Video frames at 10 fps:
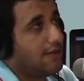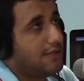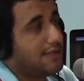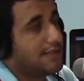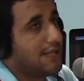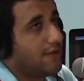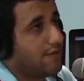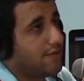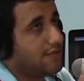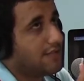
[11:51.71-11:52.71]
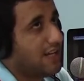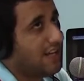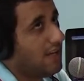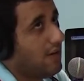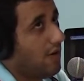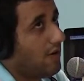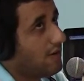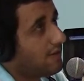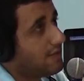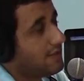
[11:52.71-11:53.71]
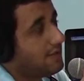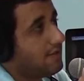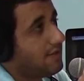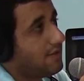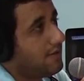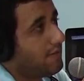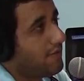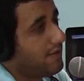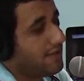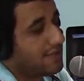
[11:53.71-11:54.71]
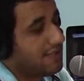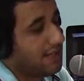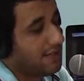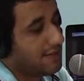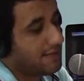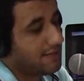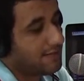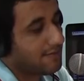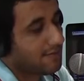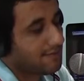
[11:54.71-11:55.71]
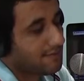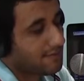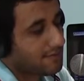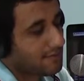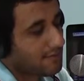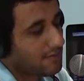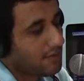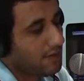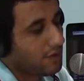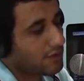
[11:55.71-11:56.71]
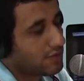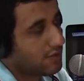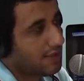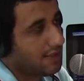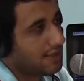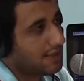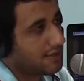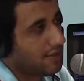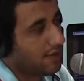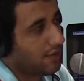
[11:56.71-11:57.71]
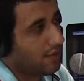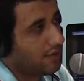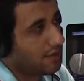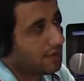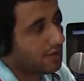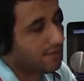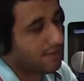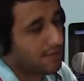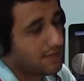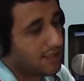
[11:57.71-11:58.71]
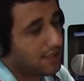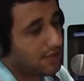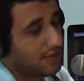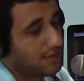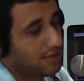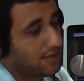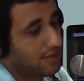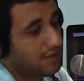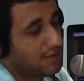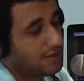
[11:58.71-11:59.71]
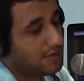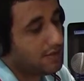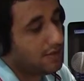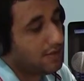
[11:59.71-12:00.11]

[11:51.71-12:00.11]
Instead of studying all of it the previous night, which really does not work. Psychology, at least.